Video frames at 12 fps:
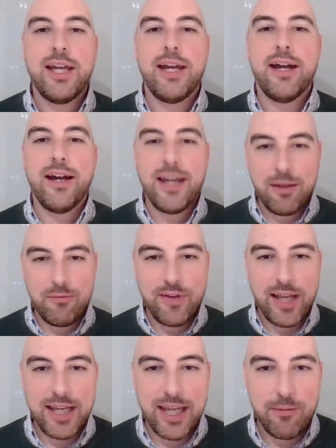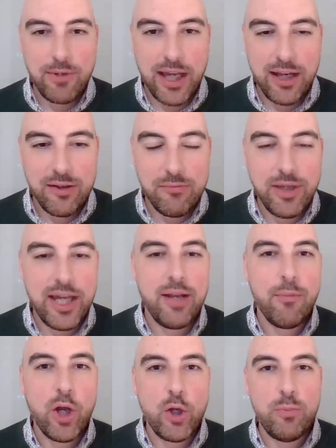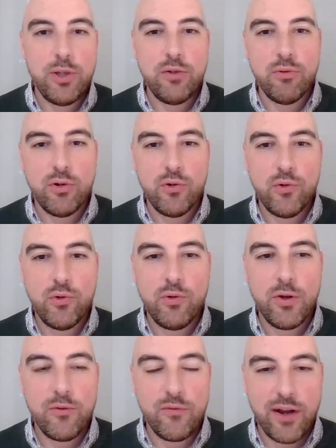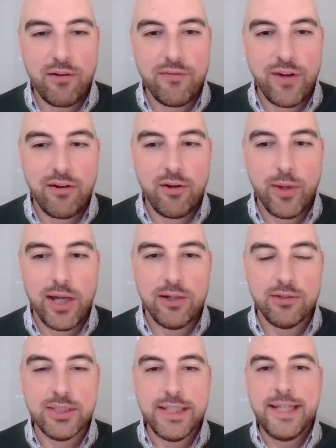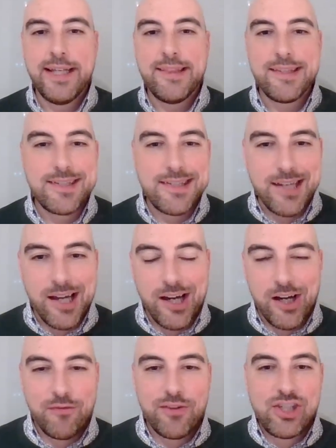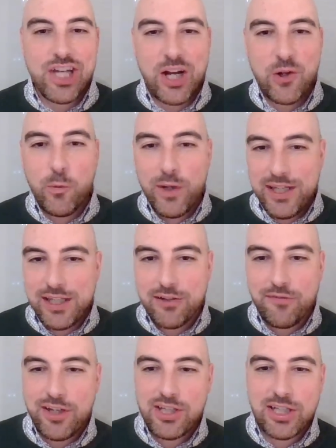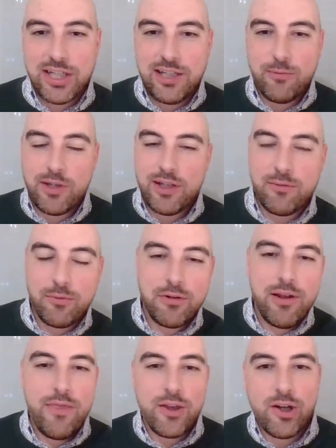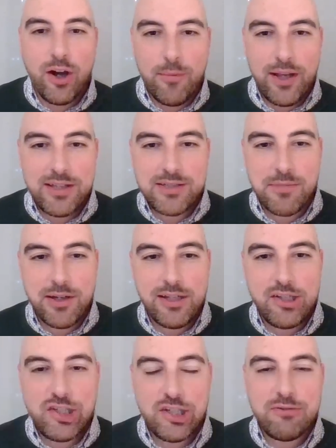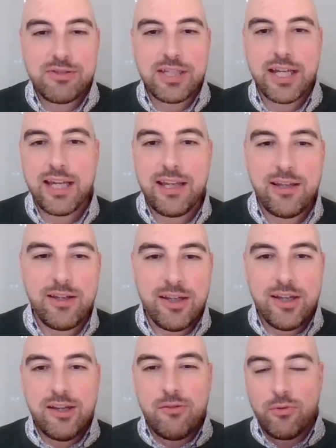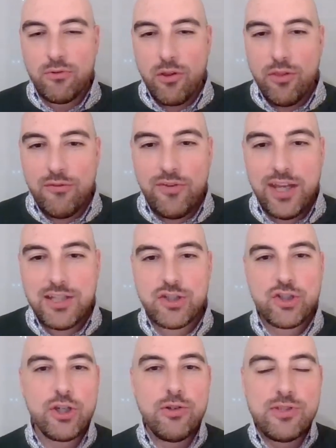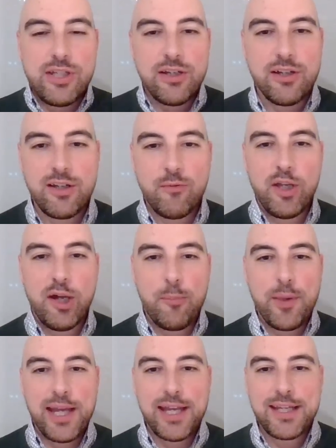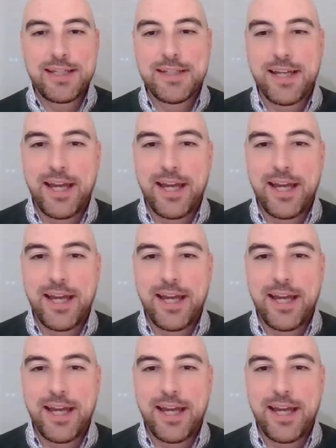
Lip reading: I am Flat Cap Callum, and I'm hoping you are all very, very well. The start of the channel week officially. We're in the comments Monday, Tuesday. We're on the vids Tuesday night. We are back.